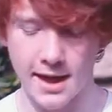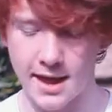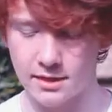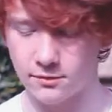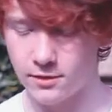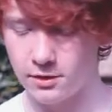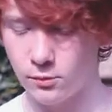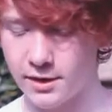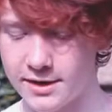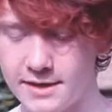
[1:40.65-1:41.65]
And the
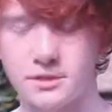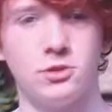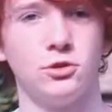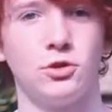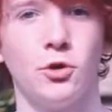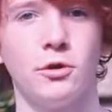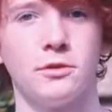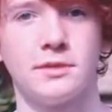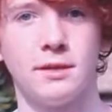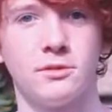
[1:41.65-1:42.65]
final one is the
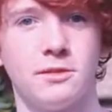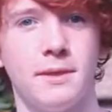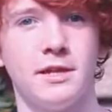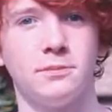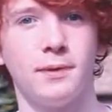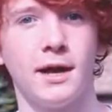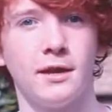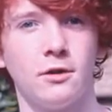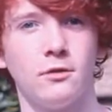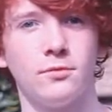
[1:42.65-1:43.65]
tutorials. That was a major
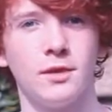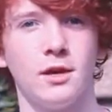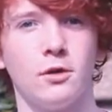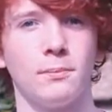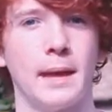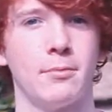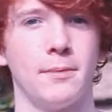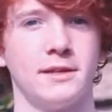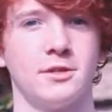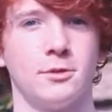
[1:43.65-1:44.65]
part of the old
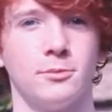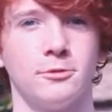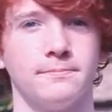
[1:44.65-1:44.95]
paper-based logbook.